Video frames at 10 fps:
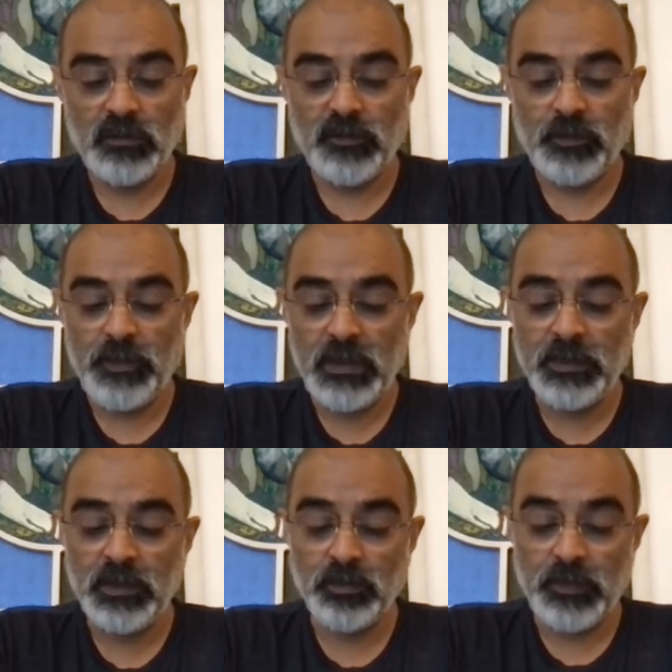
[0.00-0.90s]
for
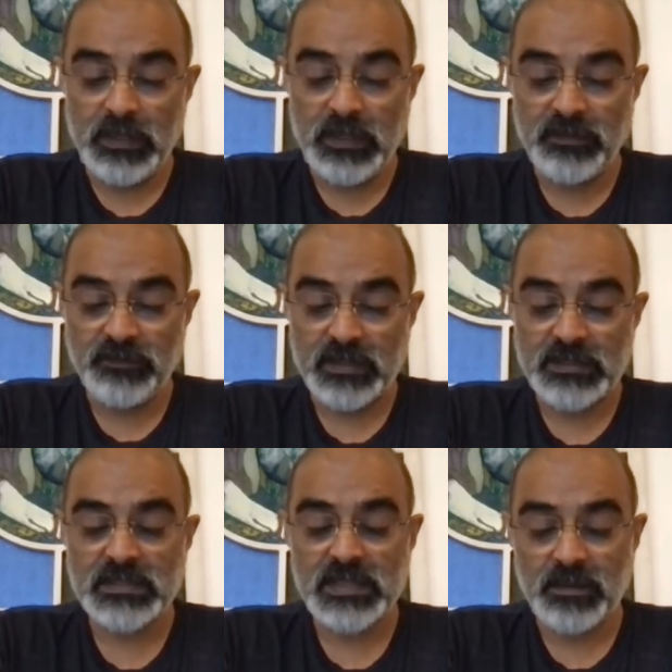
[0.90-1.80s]
people to believe that
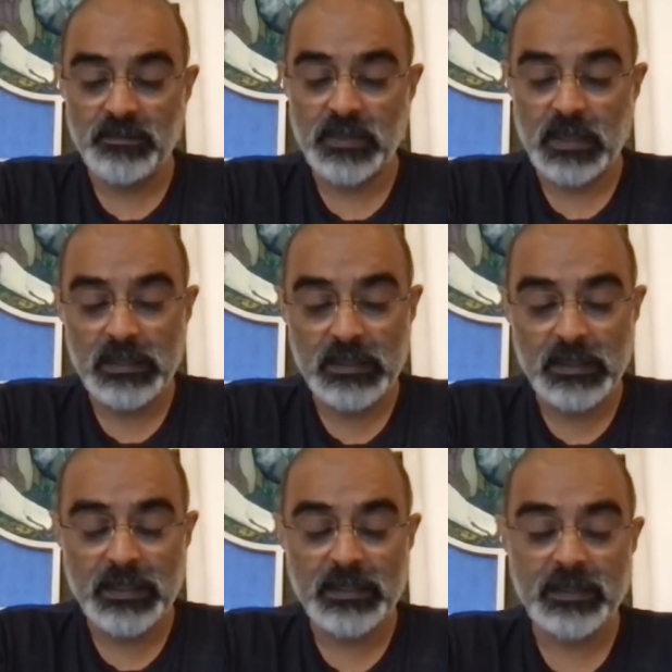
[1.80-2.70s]
some
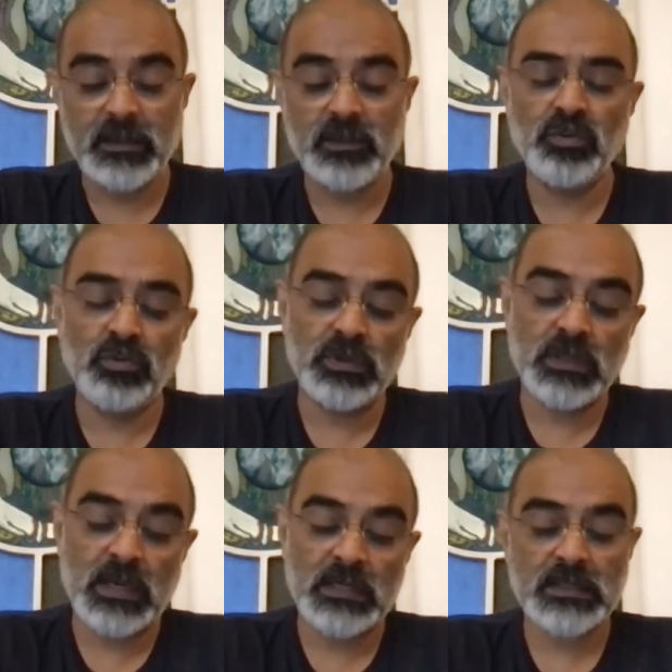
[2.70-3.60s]
unconnected Dur
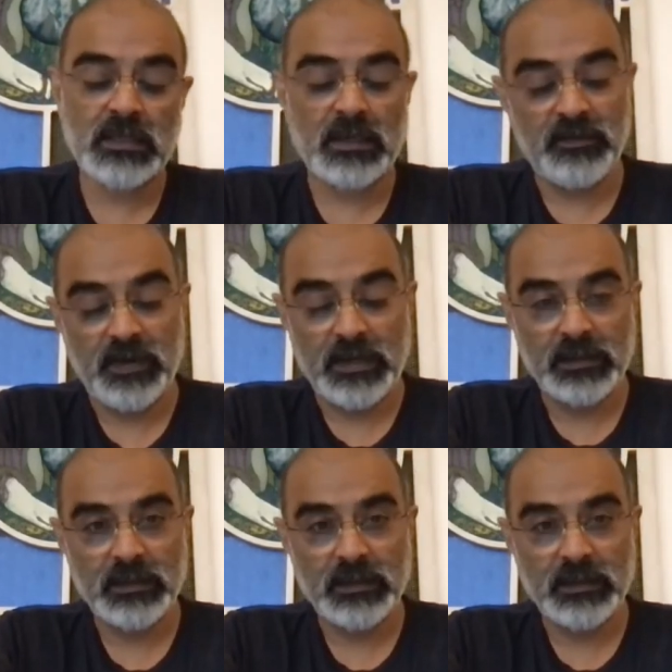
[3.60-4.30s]
Darazka event